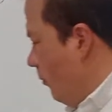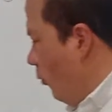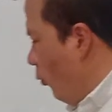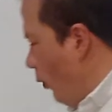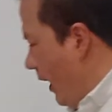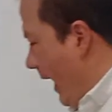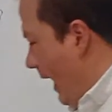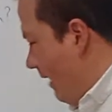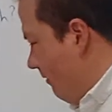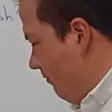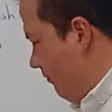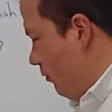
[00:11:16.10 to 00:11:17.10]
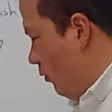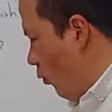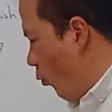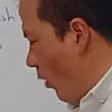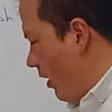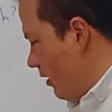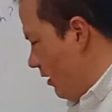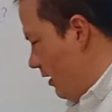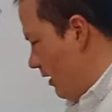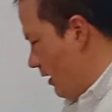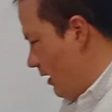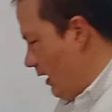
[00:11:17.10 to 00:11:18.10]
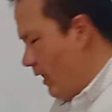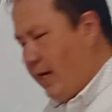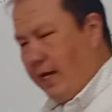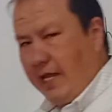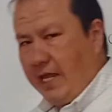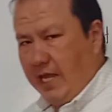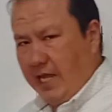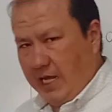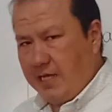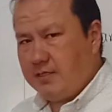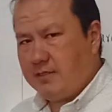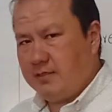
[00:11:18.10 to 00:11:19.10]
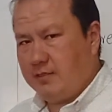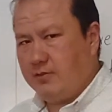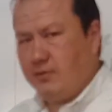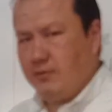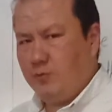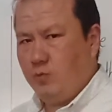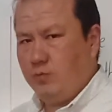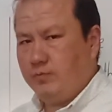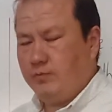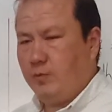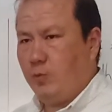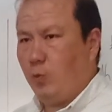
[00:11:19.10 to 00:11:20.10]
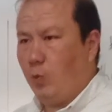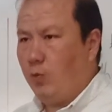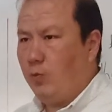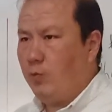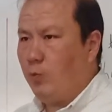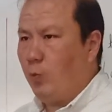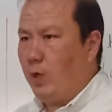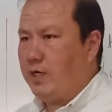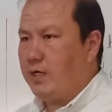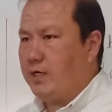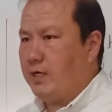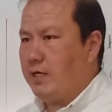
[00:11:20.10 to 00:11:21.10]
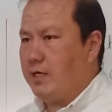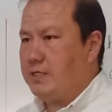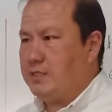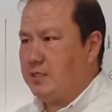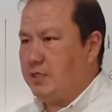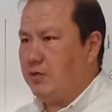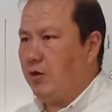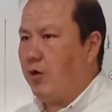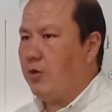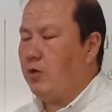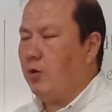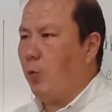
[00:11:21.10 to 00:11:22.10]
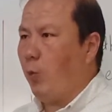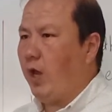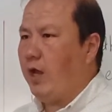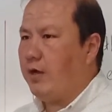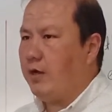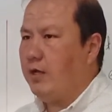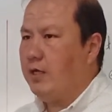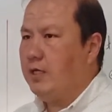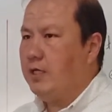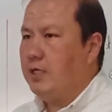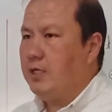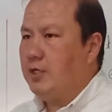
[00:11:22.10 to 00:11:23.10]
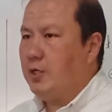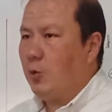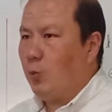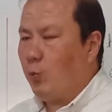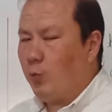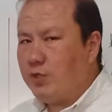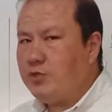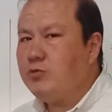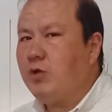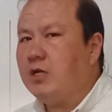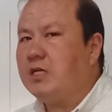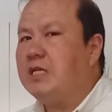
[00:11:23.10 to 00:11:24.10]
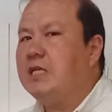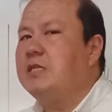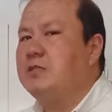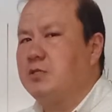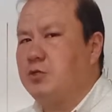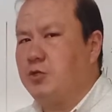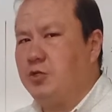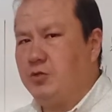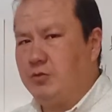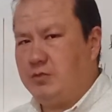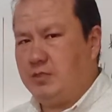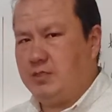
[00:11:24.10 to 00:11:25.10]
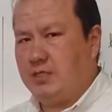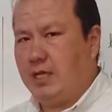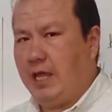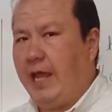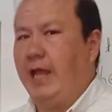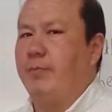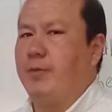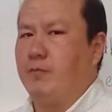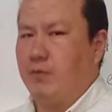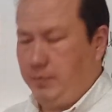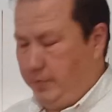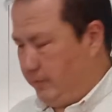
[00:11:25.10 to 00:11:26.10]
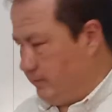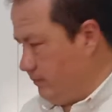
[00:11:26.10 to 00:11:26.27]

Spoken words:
We have one case, one scenario where we do not need to use helping verb.